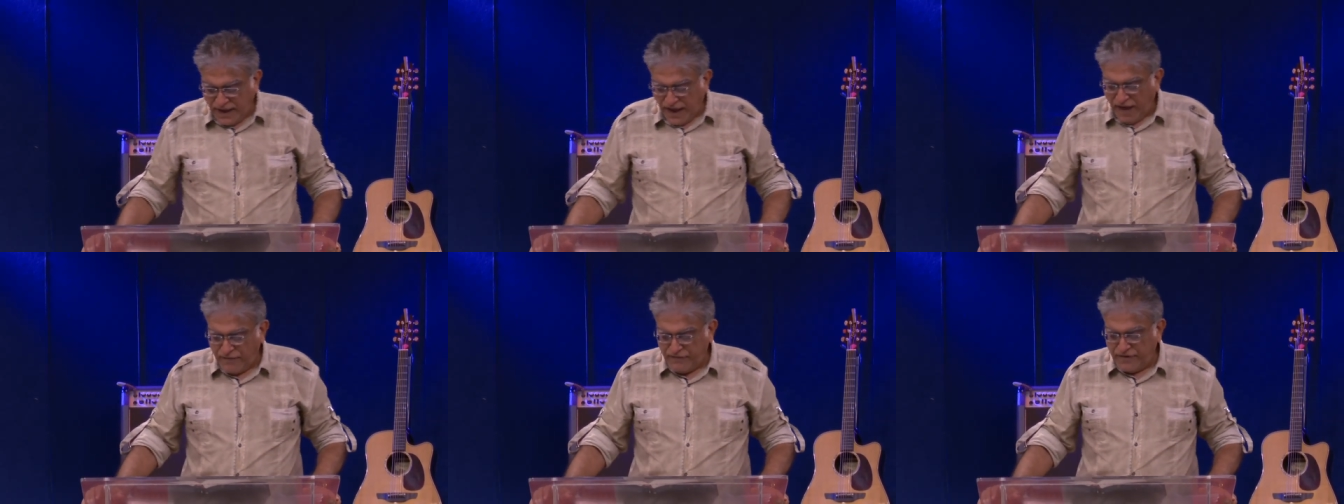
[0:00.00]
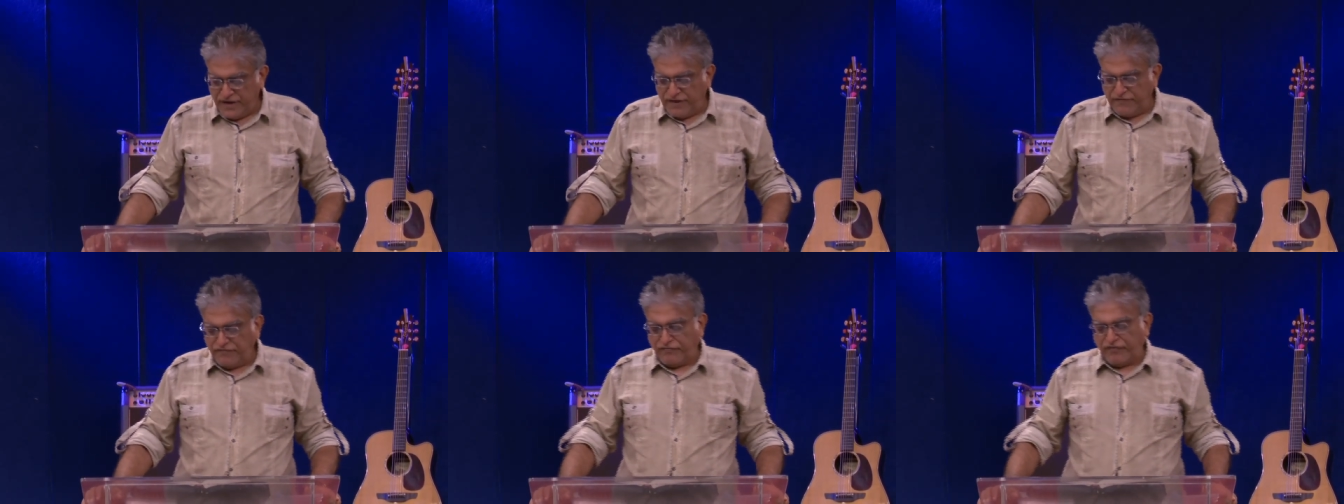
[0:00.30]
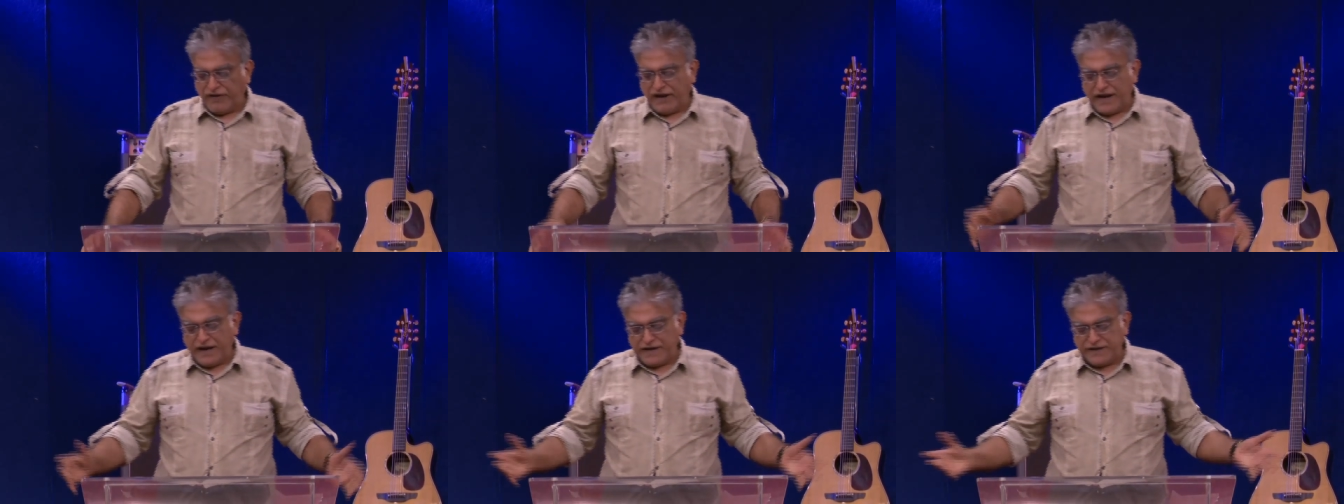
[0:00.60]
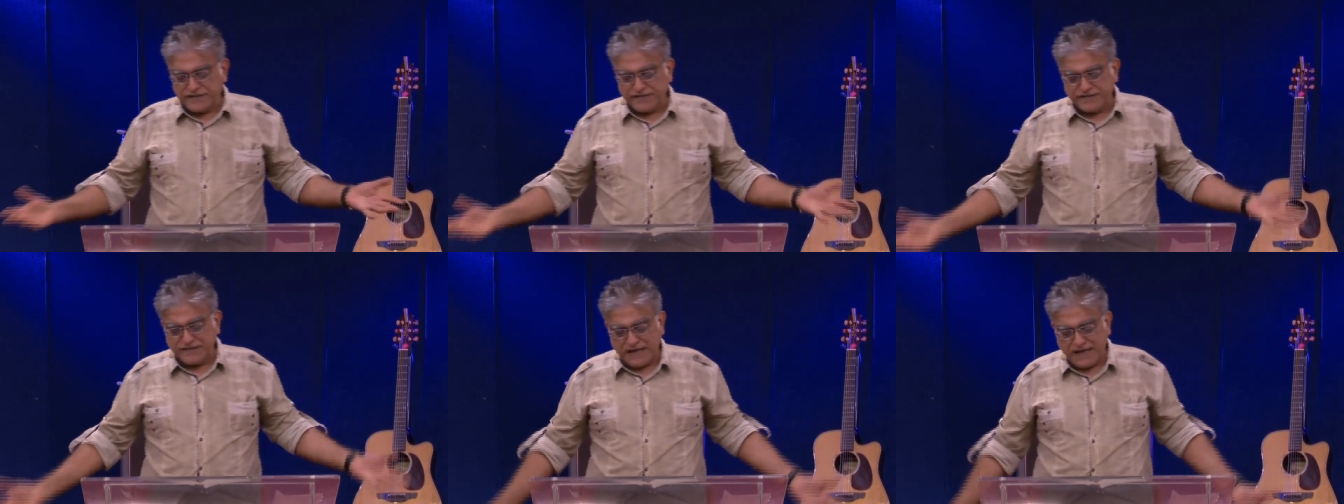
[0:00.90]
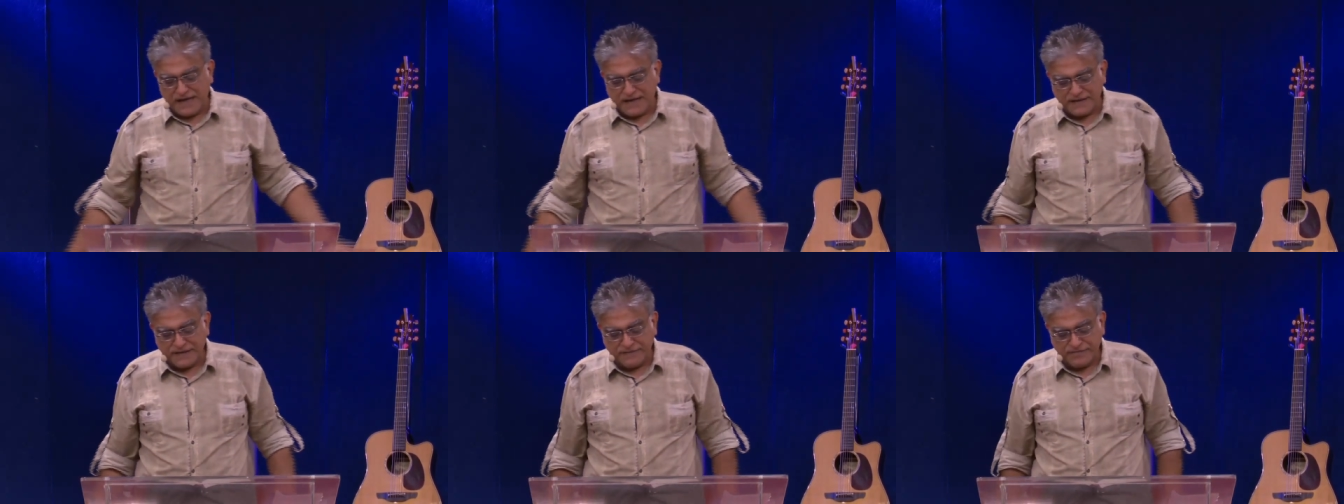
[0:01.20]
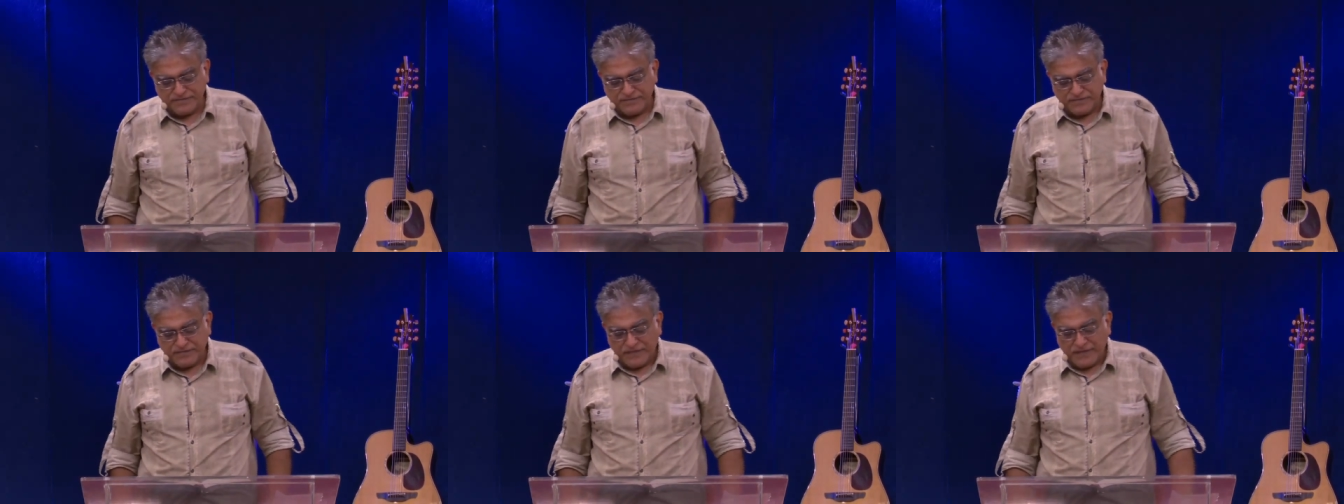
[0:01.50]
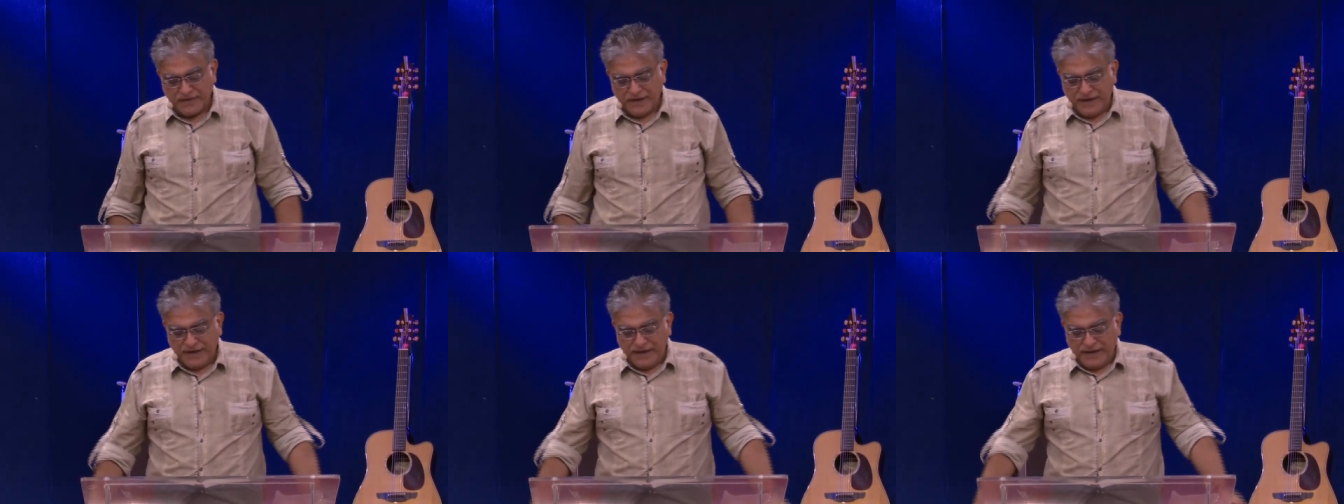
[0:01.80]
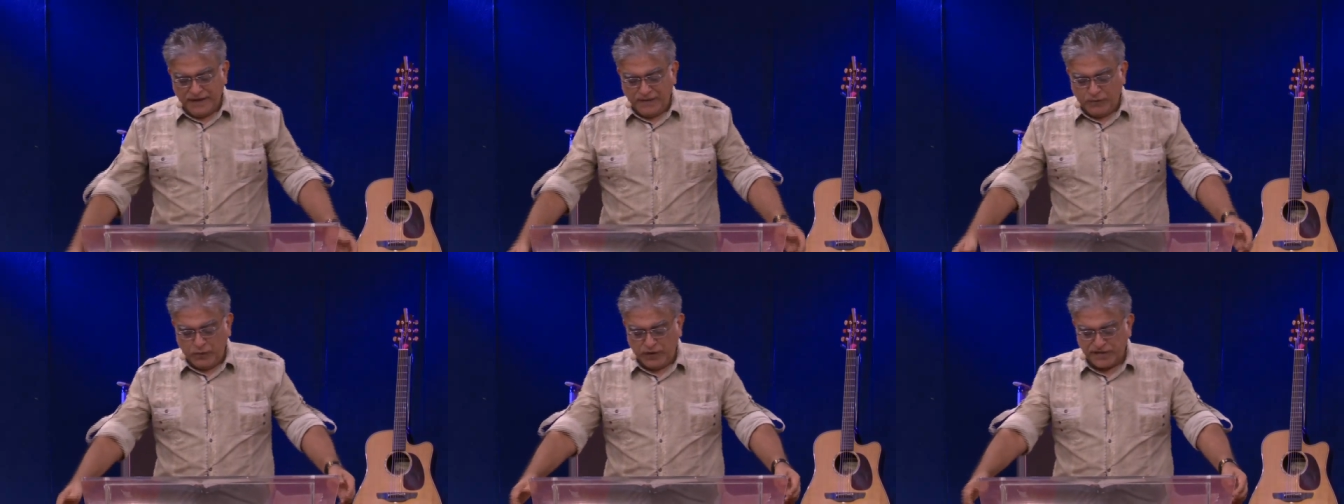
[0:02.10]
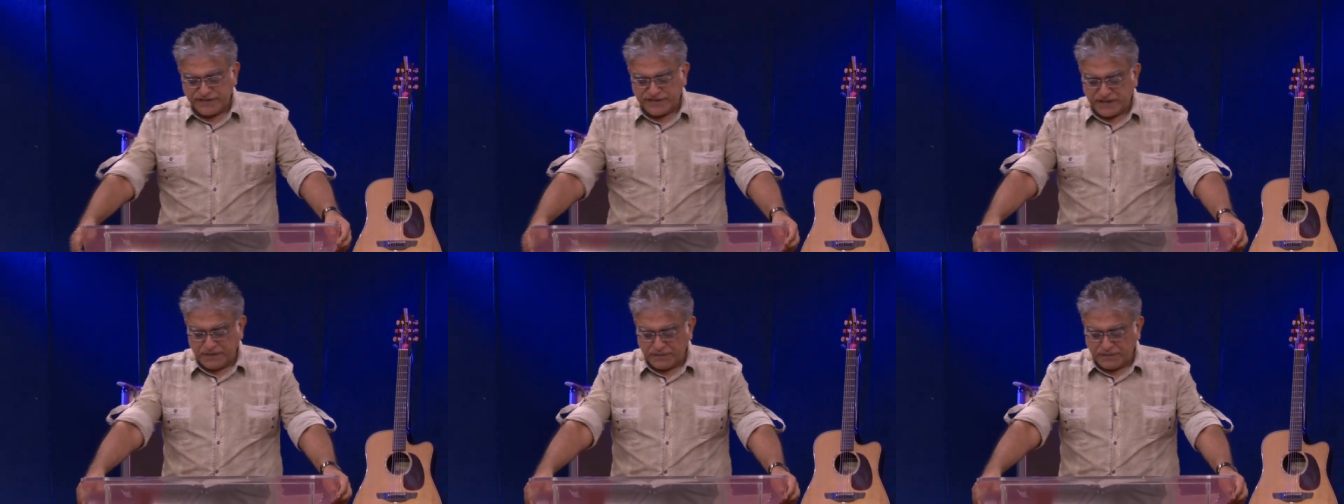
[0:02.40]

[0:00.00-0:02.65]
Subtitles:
And when he finds none, verse